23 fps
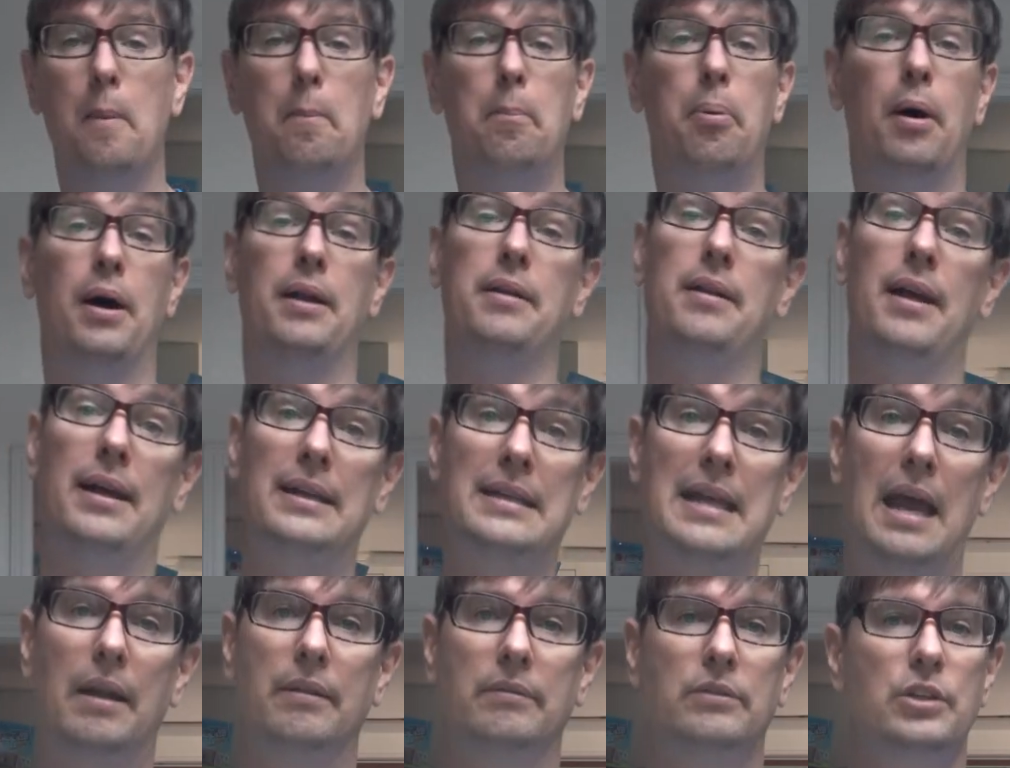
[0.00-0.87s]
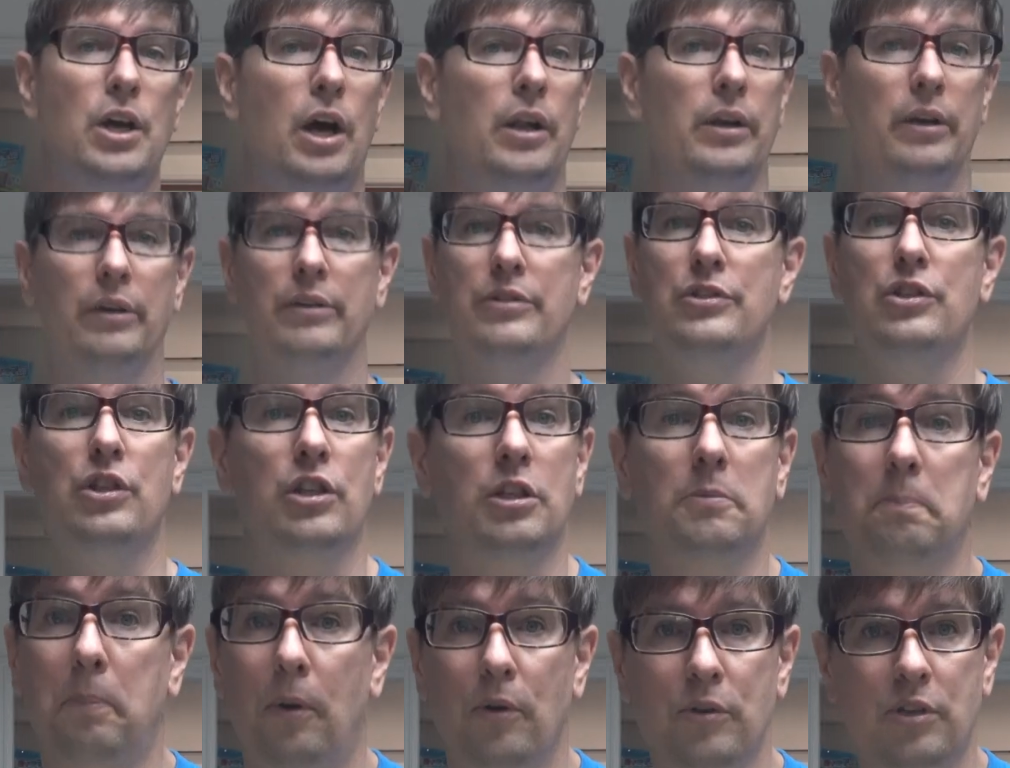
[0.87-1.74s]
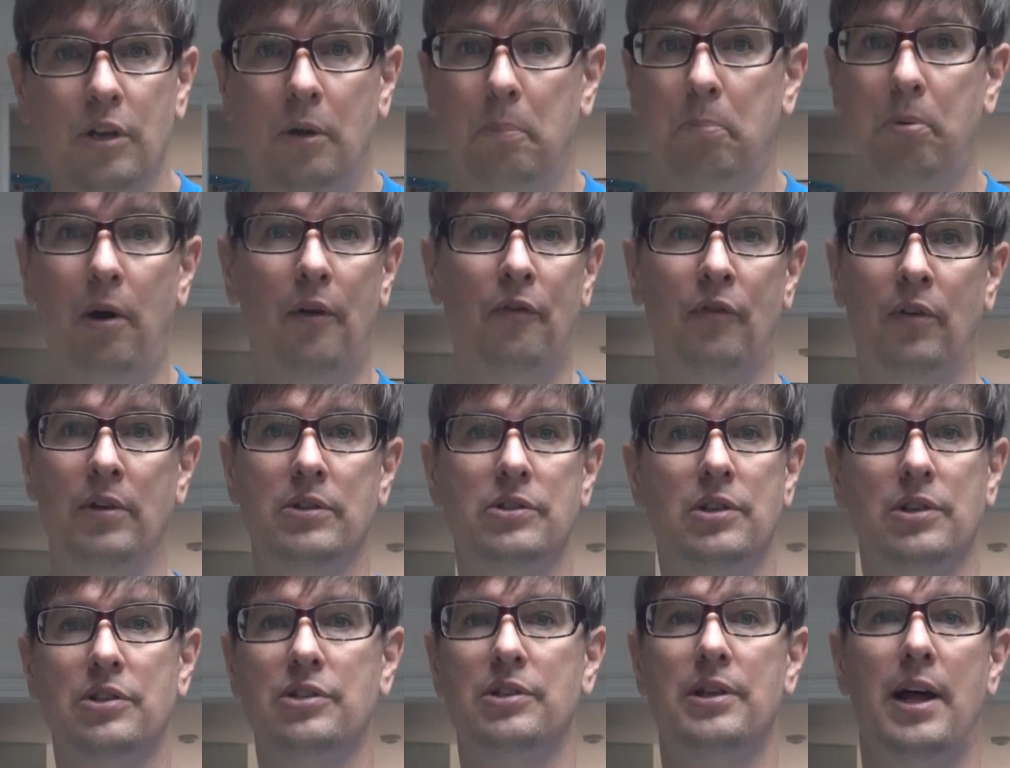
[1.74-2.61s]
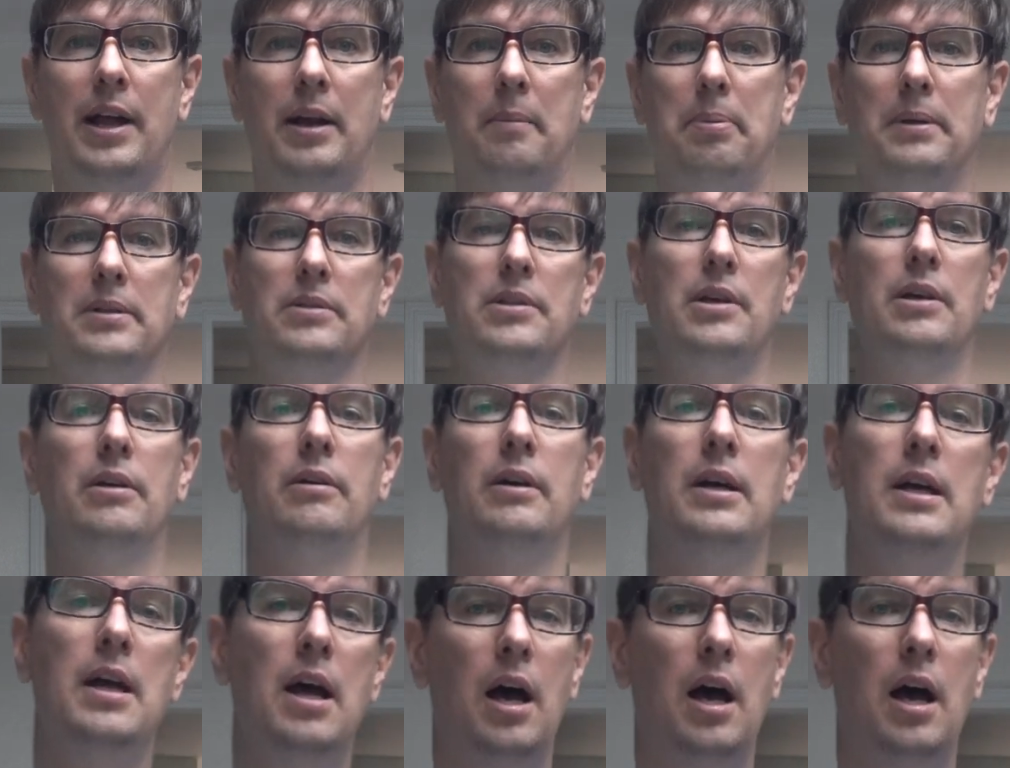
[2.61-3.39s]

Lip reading: But again, color is just personal preference. It's not a big deal.